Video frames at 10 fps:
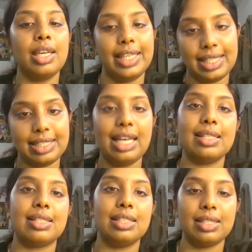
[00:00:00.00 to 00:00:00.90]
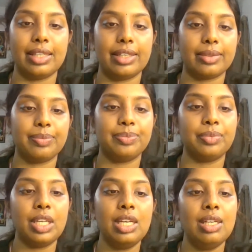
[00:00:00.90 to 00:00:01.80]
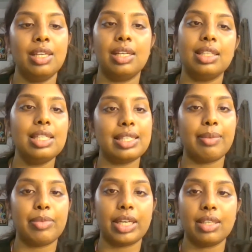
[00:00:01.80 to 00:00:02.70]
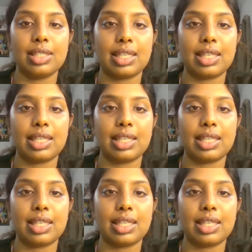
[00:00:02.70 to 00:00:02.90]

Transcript: Yes, the answer is right. The same thing.